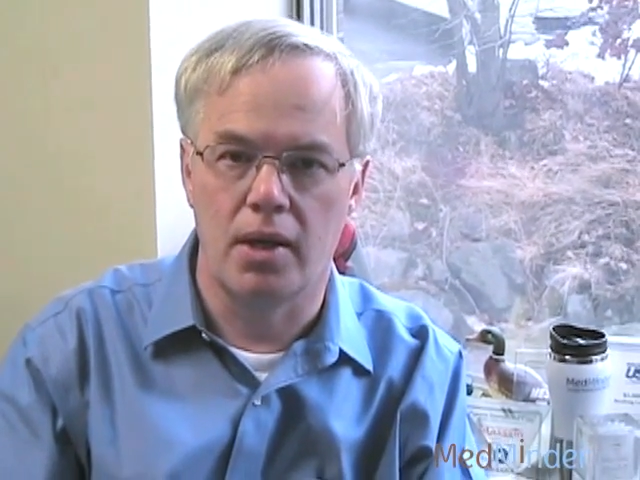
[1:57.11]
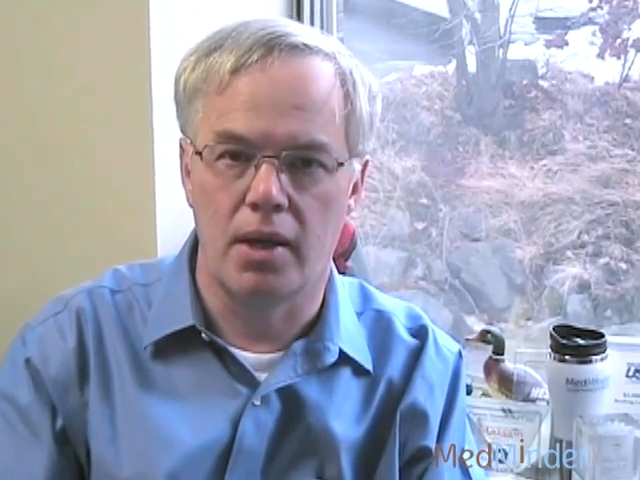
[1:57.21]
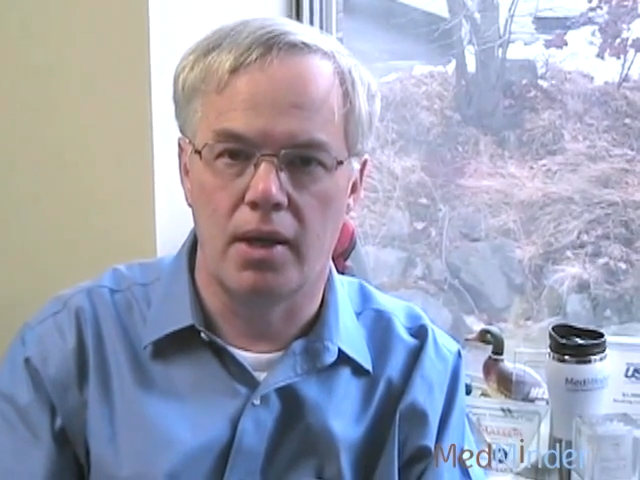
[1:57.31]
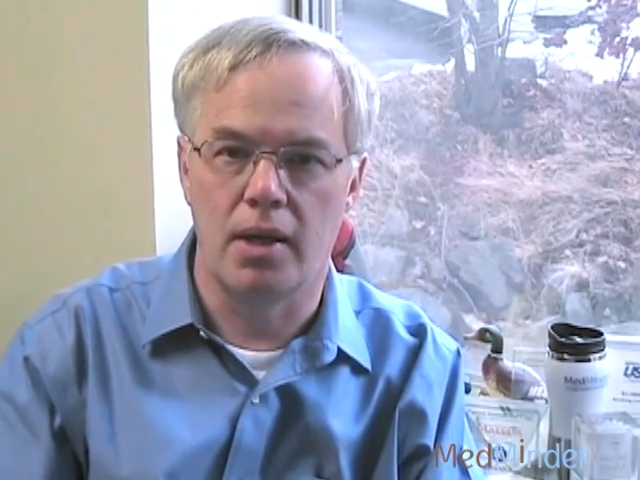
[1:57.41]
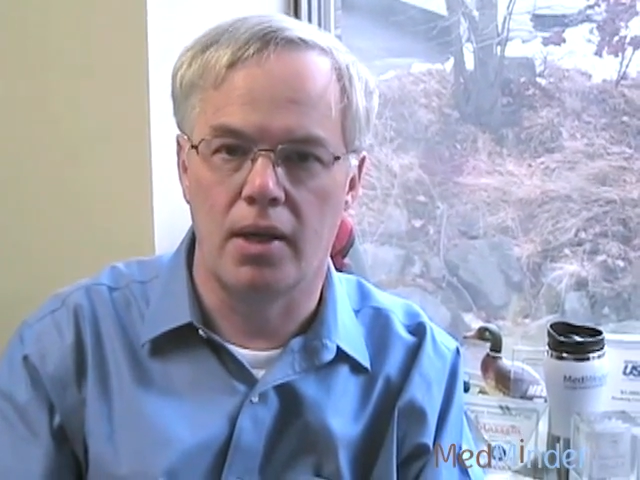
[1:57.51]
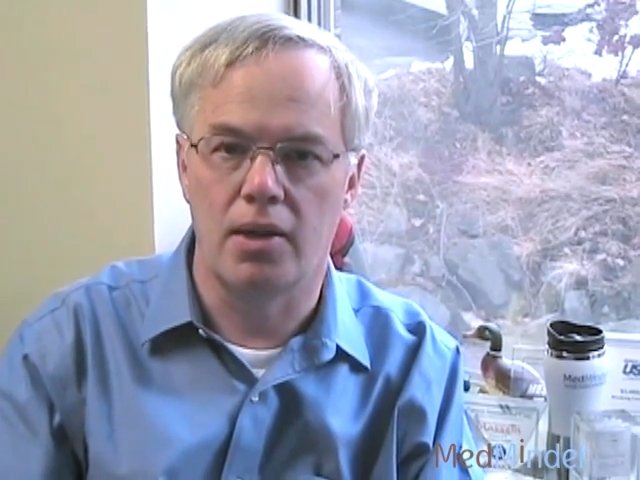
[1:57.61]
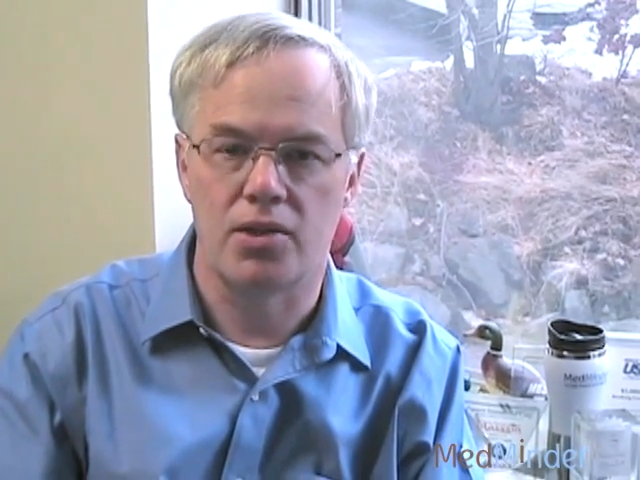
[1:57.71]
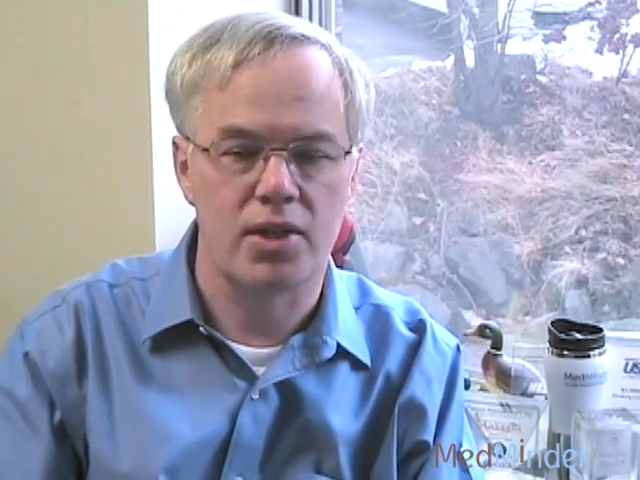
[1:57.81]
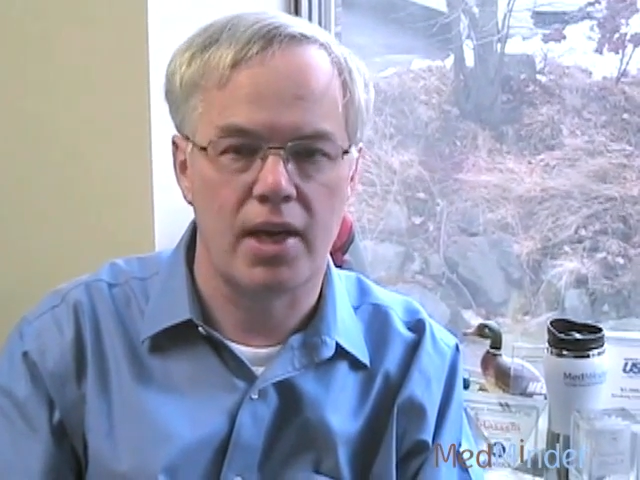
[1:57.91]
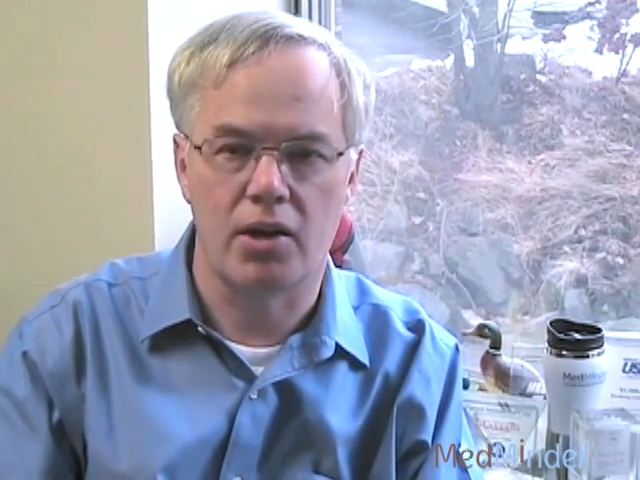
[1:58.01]
and are
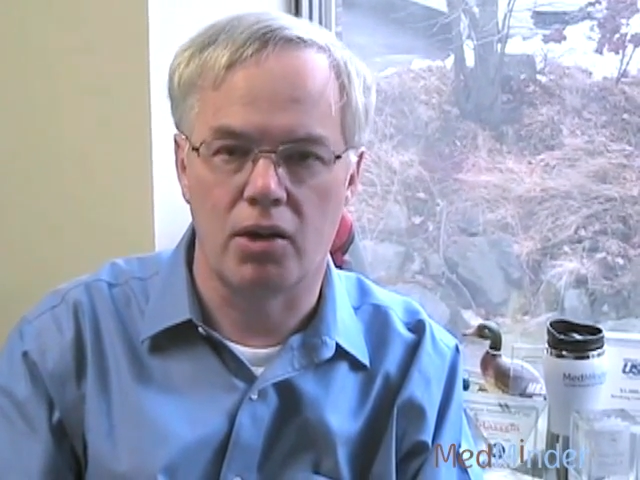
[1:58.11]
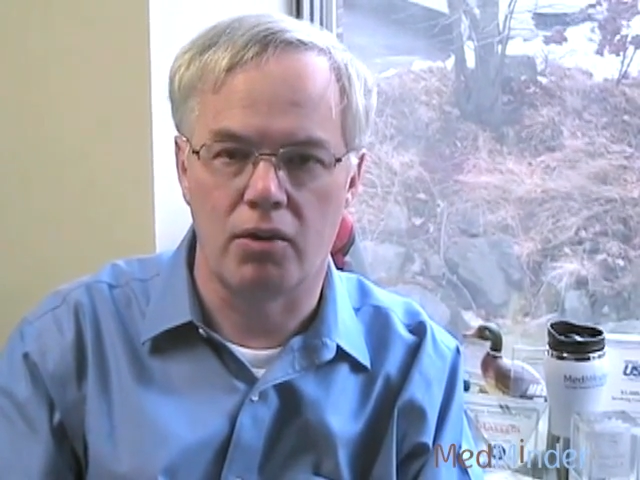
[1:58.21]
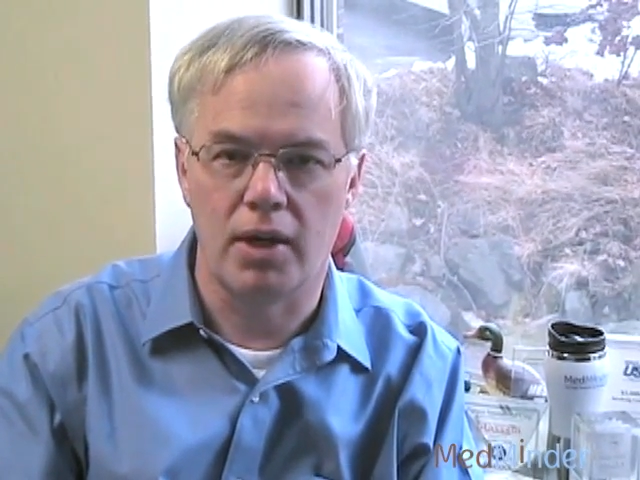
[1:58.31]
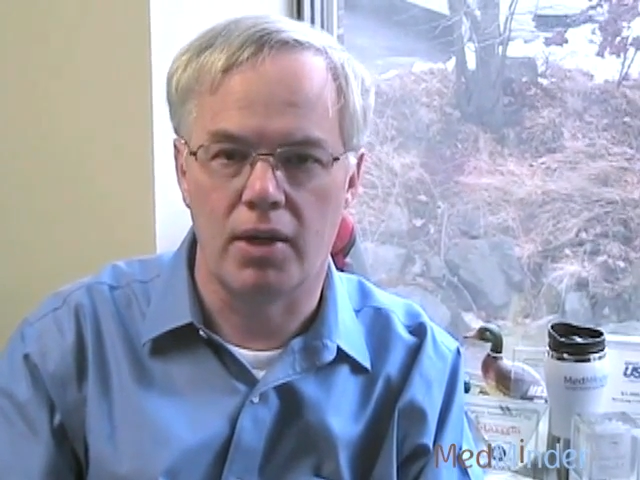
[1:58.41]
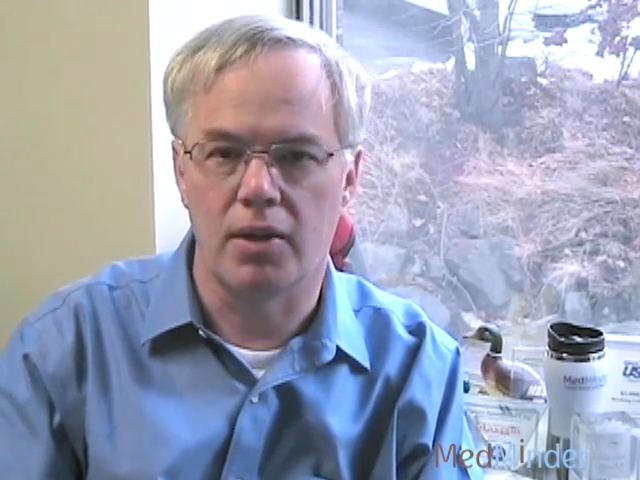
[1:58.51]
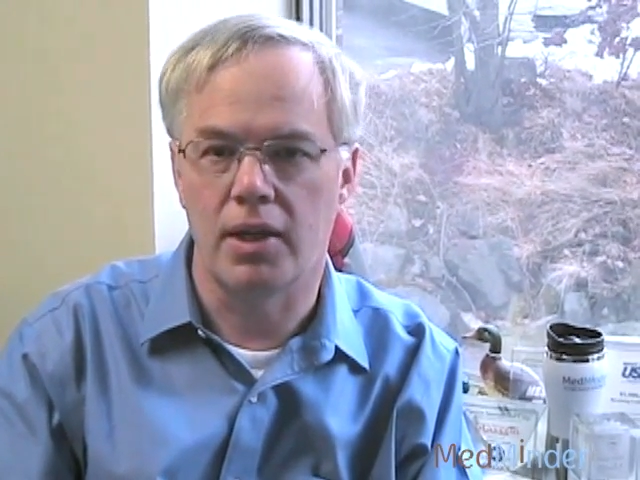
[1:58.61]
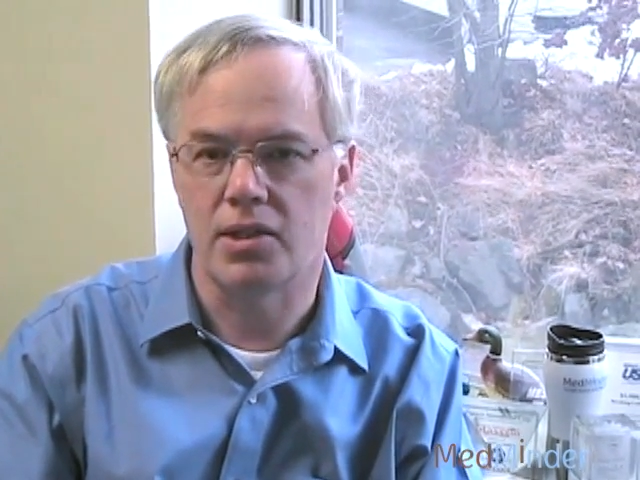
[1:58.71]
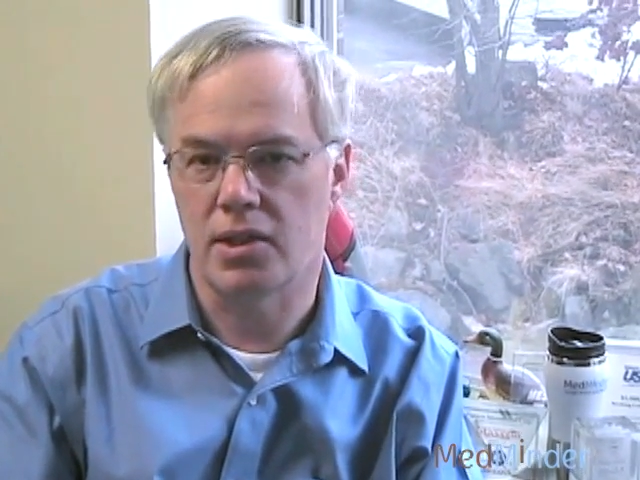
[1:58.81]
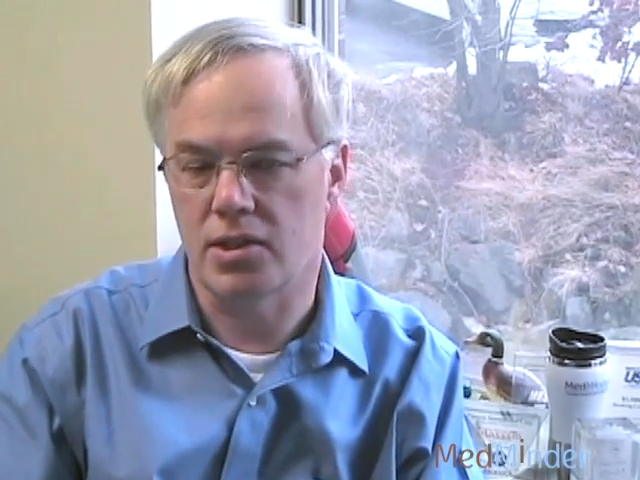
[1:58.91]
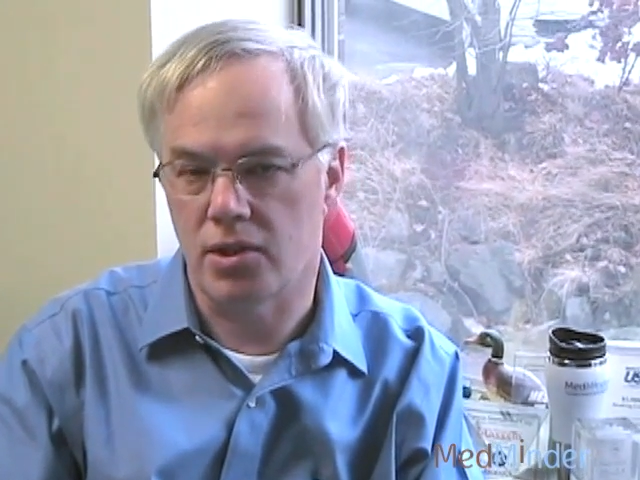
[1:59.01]
staggering around, the
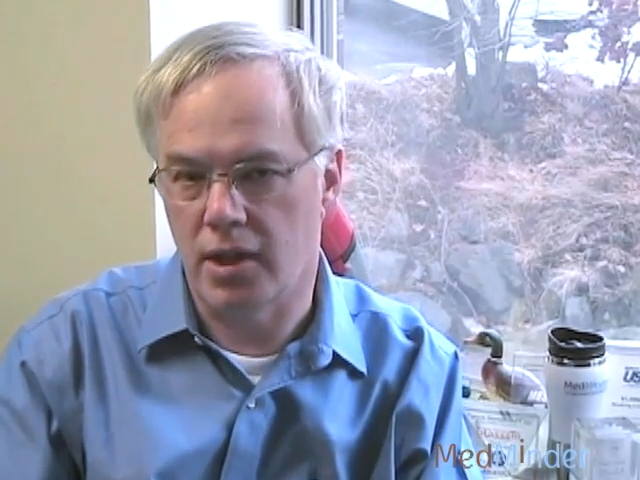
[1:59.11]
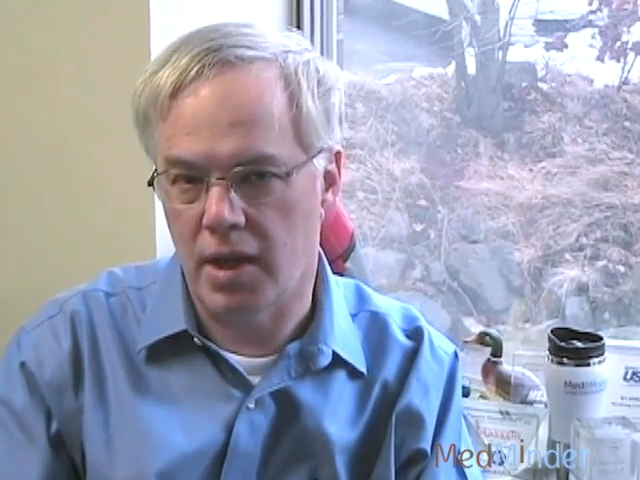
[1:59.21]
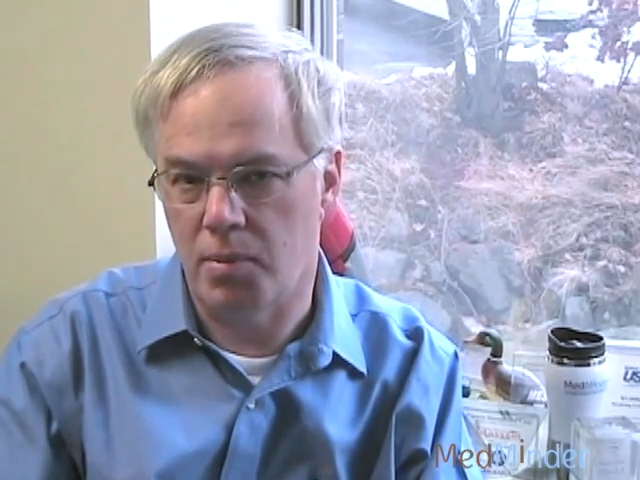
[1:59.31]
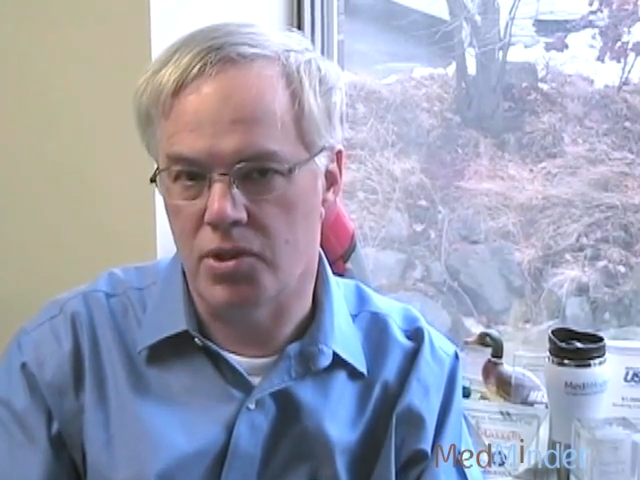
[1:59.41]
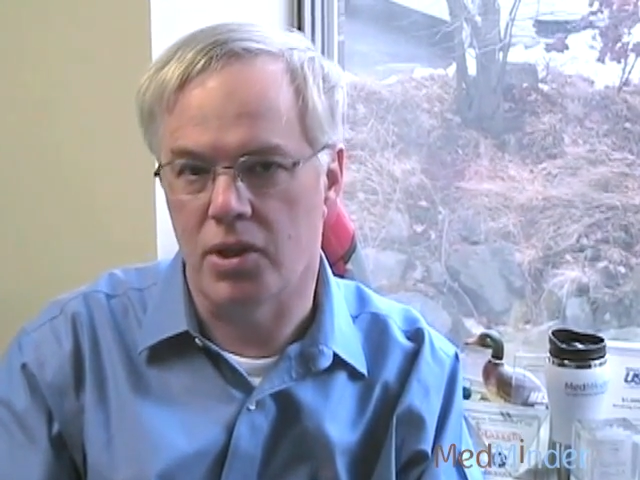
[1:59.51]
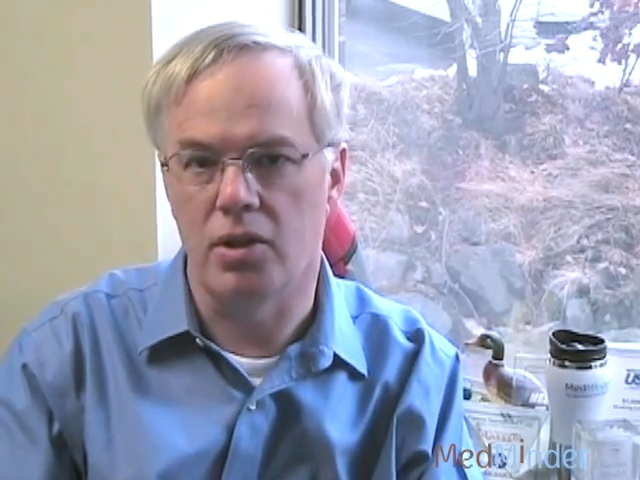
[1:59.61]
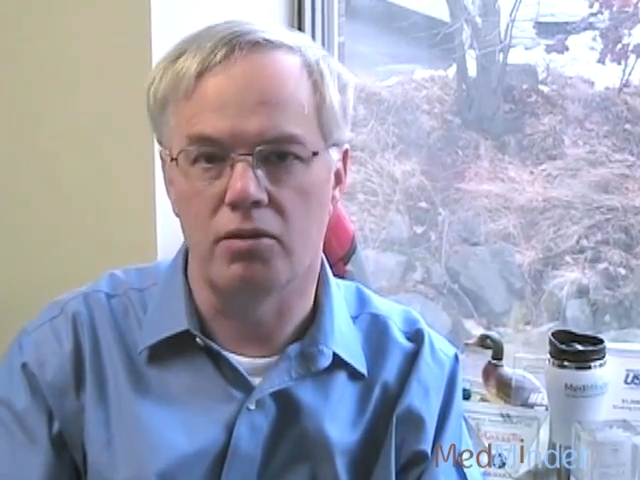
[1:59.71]
next thing that's going to happen is they're going to